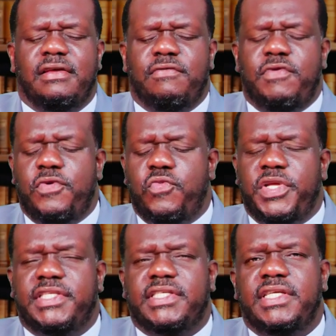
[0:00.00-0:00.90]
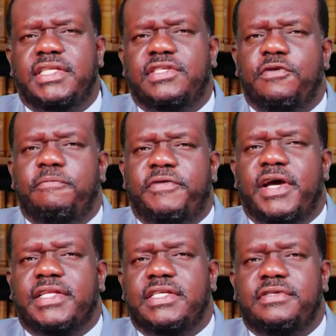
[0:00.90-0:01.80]
when we teach some
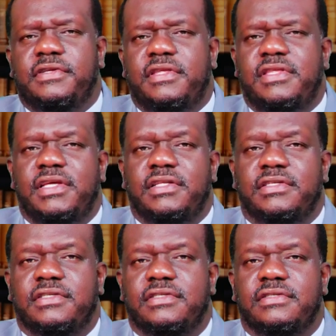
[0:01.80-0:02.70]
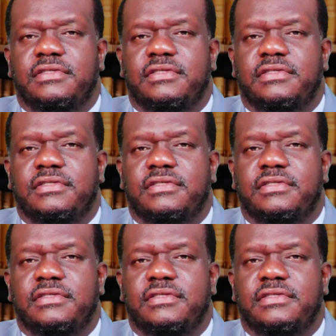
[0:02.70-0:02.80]
practical things,